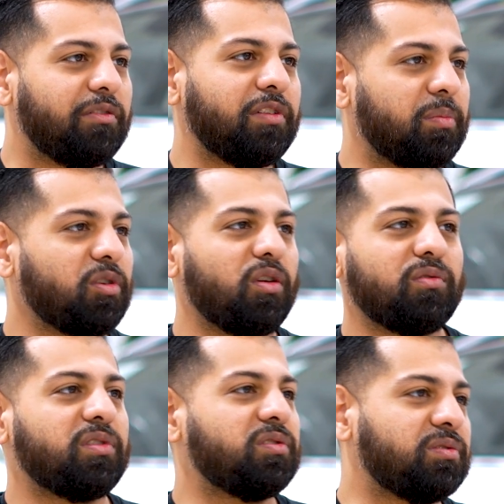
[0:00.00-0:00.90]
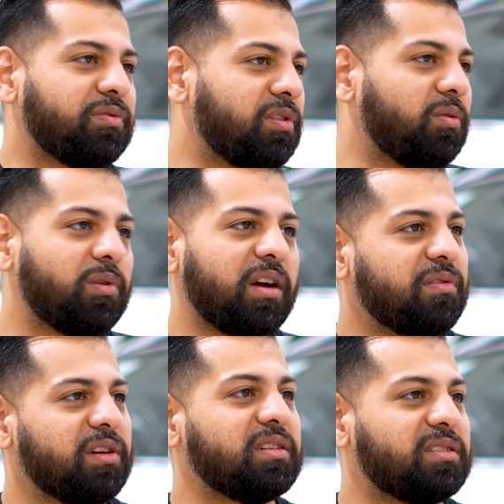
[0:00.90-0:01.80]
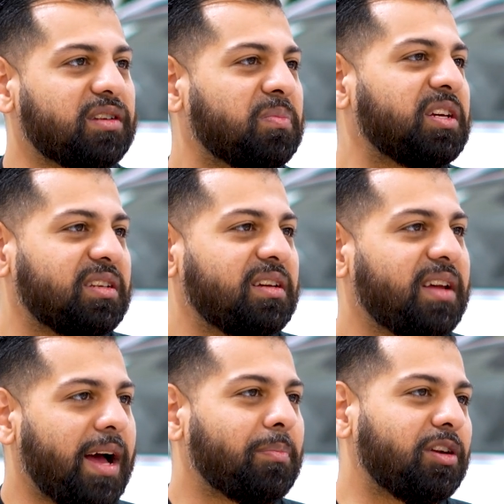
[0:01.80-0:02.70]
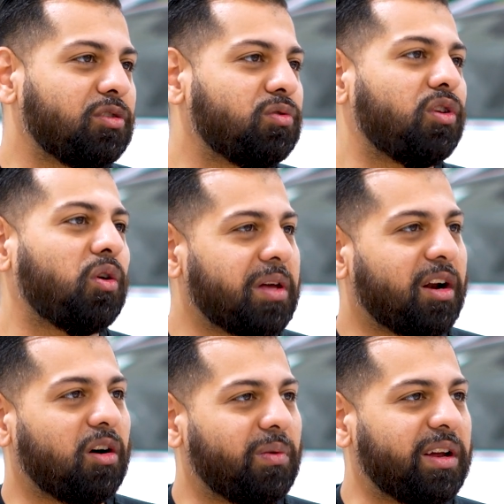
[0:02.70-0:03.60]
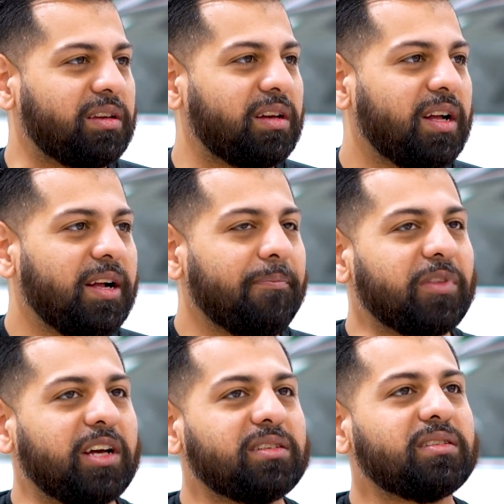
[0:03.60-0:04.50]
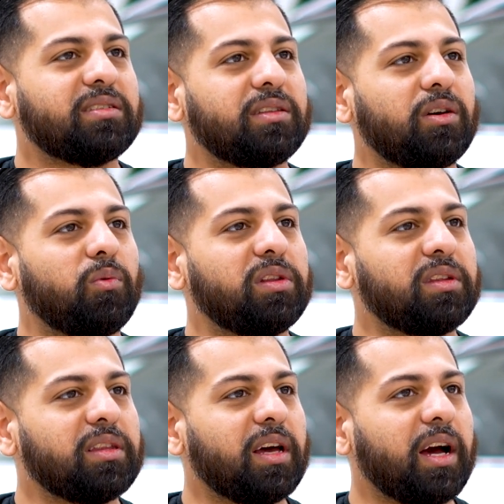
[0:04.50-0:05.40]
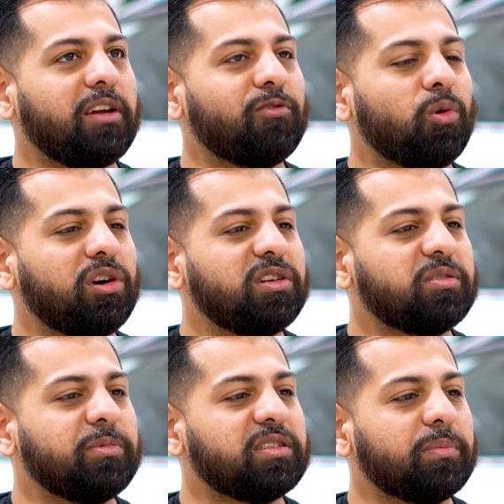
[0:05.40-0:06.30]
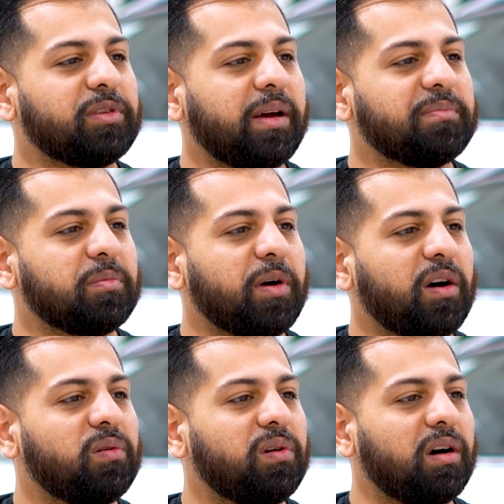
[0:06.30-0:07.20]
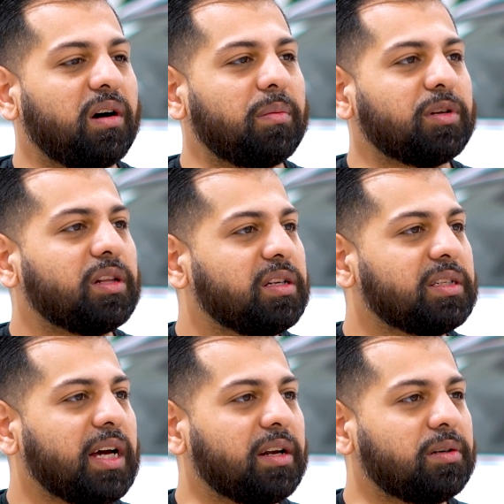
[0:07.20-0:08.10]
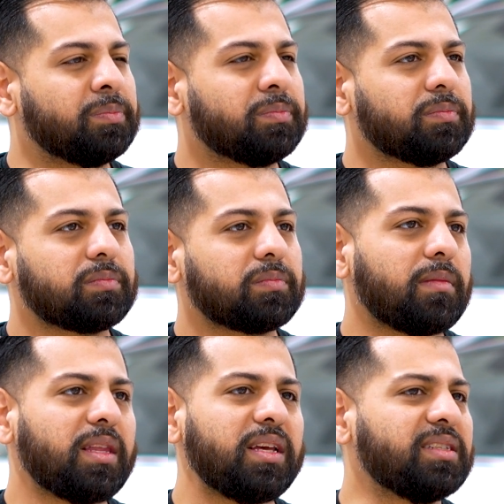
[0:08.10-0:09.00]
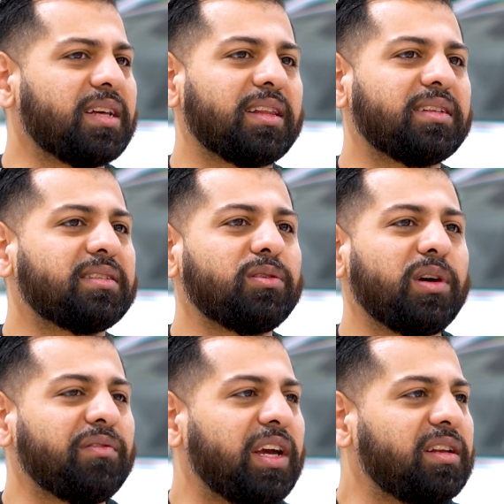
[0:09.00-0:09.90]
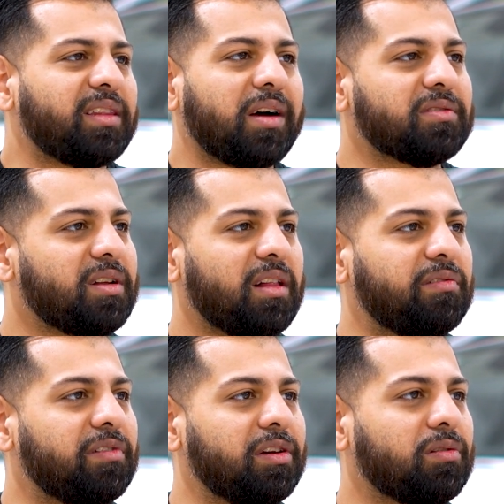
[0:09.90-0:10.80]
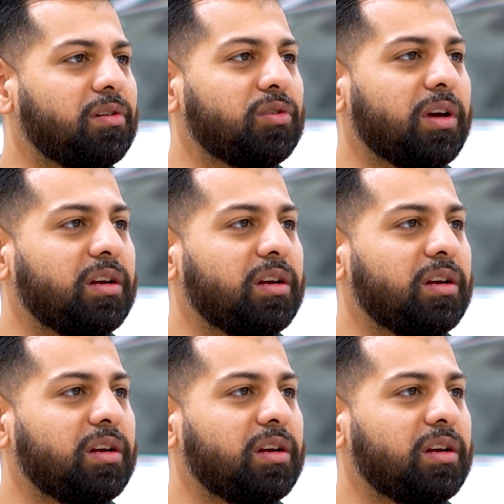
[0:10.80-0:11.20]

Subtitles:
It flipped over, it was a flood, whatever it is. Something did happen, and you know that already. That's just the one thing that kind of worries me sometimes about clean title. Is, like, let's say you have an $80,000 vehicle and you